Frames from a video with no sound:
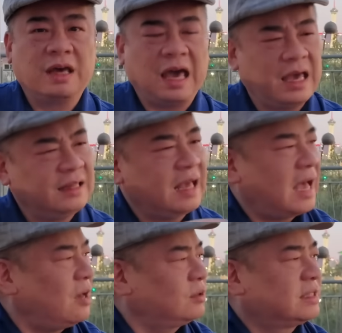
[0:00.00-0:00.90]
and the
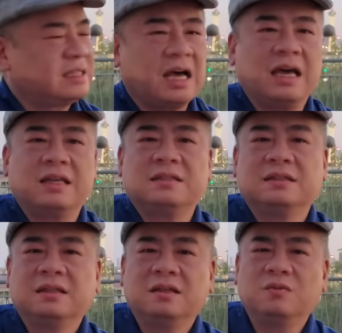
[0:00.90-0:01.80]
outside,
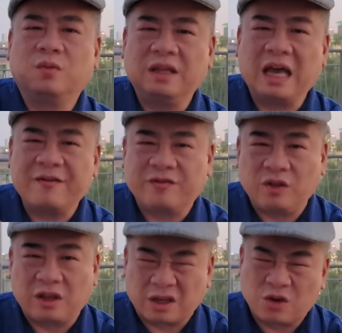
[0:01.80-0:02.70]
where they have
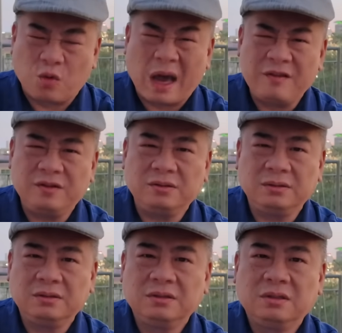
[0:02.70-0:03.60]
the
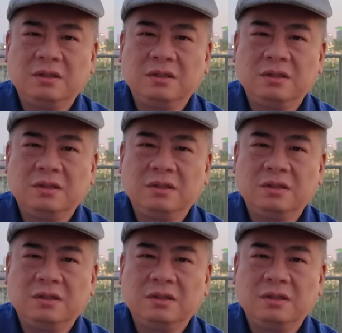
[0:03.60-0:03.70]
gravel,